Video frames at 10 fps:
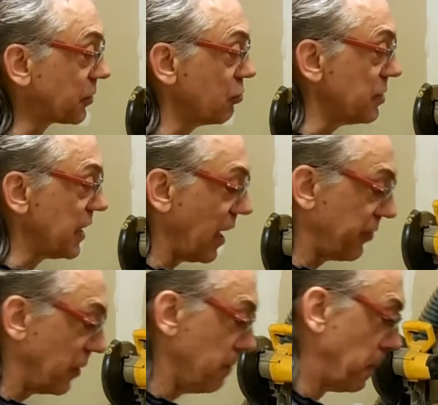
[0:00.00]
screwed
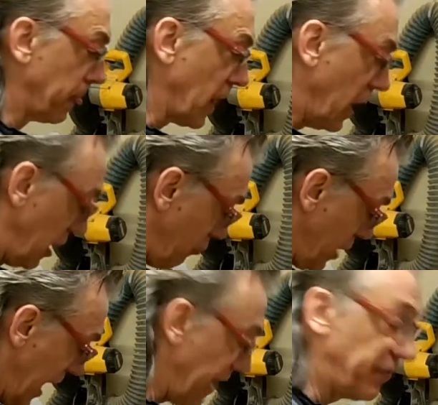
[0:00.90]
together.
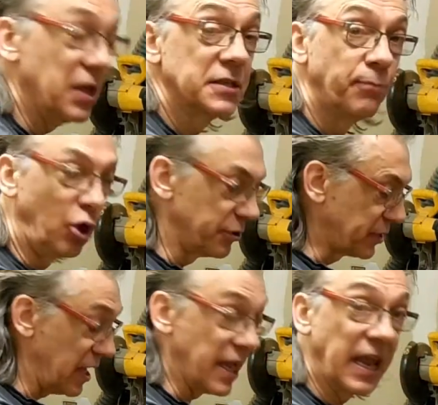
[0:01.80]
We have these
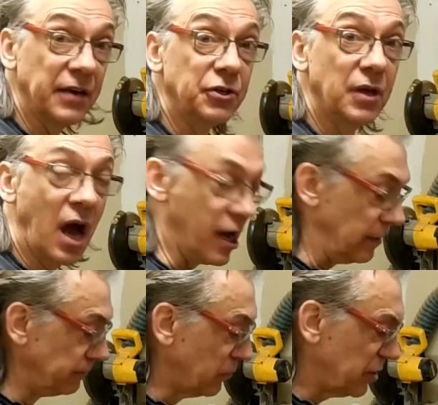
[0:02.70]
bolts in. Again,
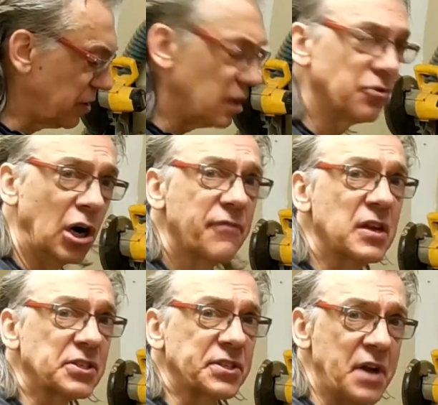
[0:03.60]
don't
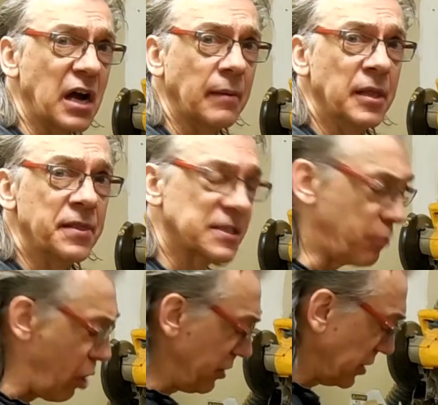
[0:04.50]
even snug them at this
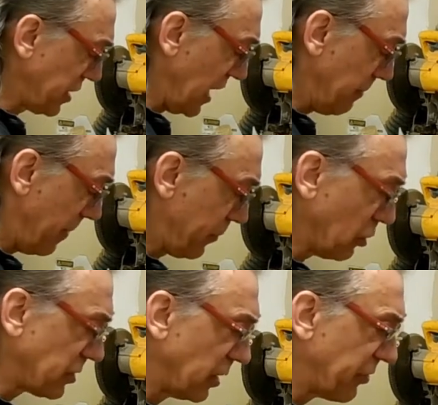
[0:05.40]
point. Just get them up
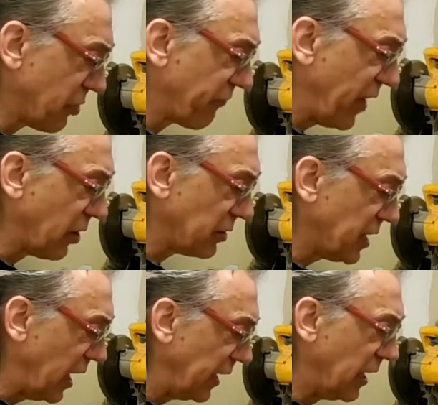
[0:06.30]
there so that they're finger
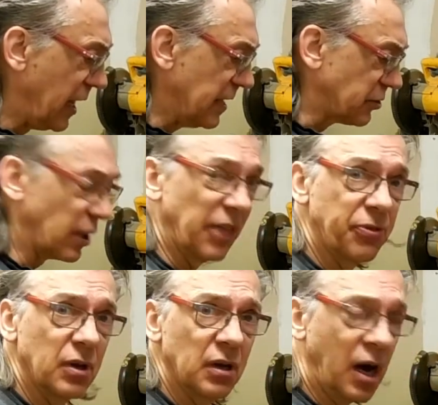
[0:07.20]
tight, so
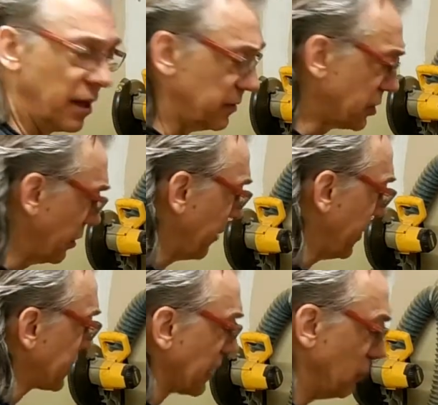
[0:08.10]

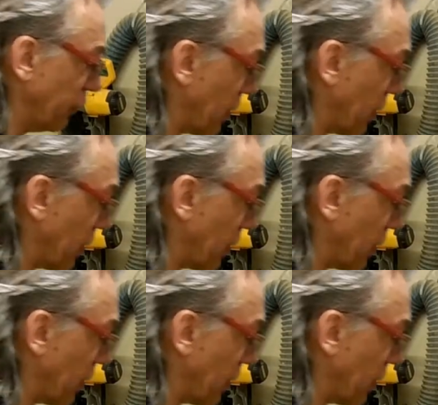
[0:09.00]
that this can